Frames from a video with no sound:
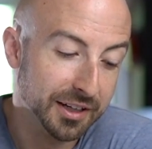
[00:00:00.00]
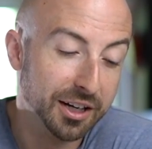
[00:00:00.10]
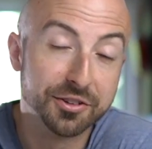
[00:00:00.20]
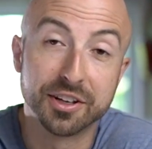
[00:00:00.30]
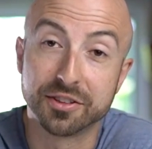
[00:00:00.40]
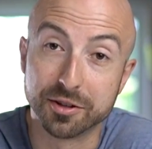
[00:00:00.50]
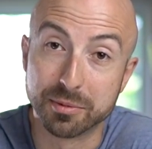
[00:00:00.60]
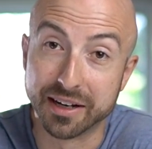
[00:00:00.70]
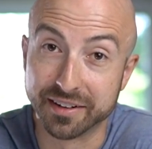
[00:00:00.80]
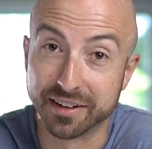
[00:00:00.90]
I'll take these
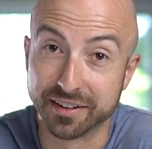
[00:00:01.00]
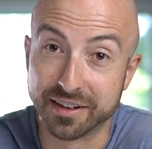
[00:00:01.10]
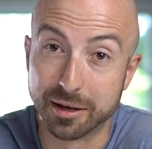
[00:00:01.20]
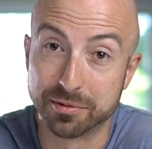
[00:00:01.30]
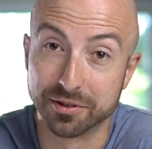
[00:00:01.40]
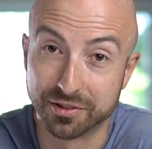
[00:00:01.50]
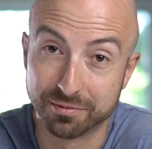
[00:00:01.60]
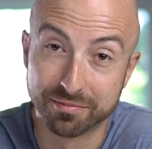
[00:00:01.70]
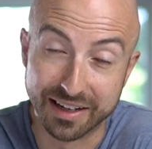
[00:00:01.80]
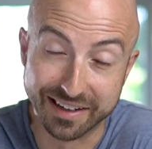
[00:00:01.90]
magnetic adapters
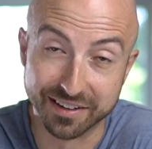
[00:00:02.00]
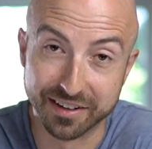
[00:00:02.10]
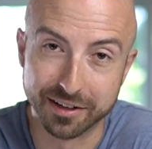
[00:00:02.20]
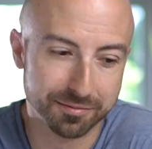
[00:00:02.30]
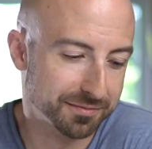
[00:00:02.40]
any day.